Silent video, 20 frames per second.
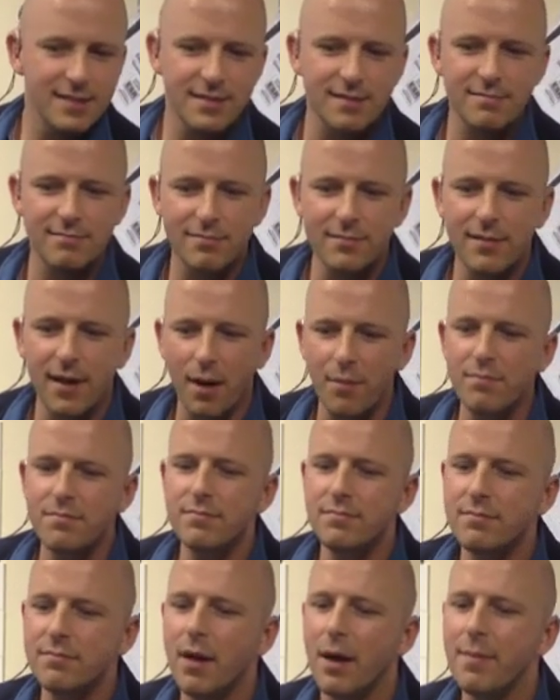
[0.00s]
It's
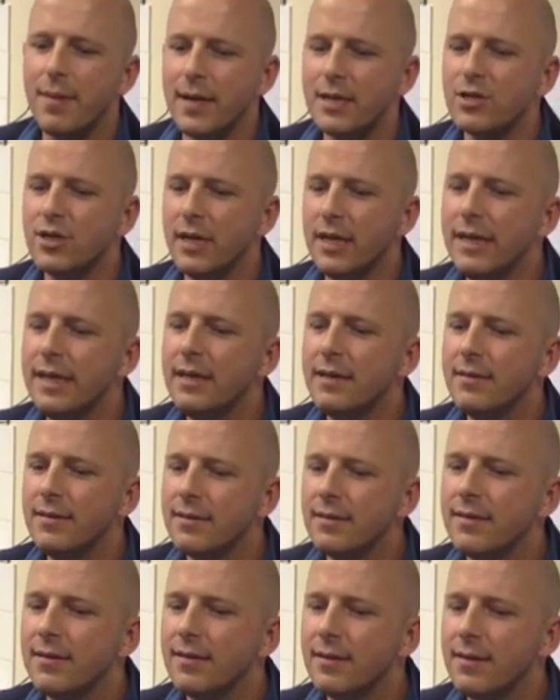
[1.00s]
I'm
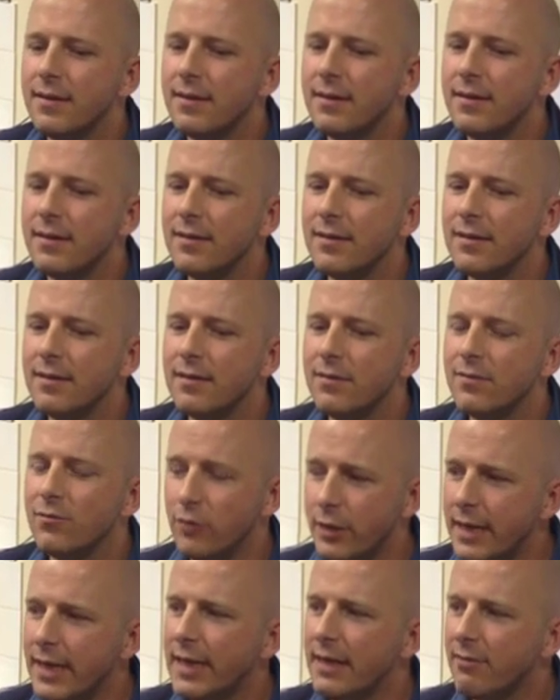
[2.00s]
actually
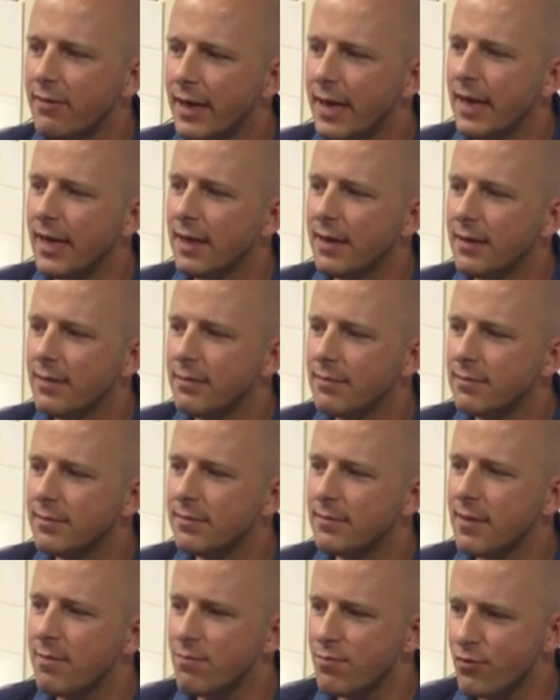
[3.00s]
really, really
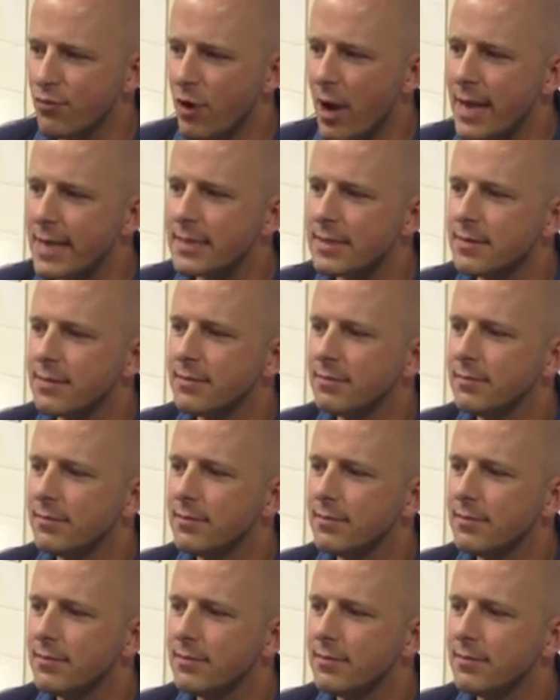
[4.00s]
impressed.